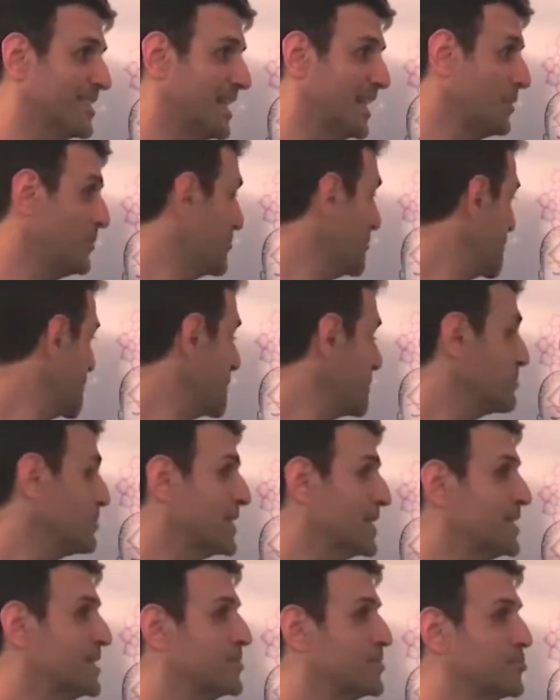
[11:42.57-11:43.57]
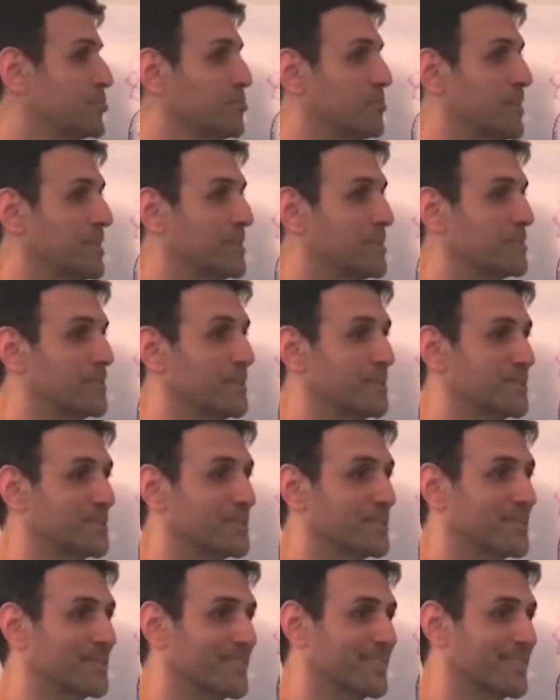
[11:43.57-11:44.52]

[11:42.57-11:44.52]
everything begins to make sense.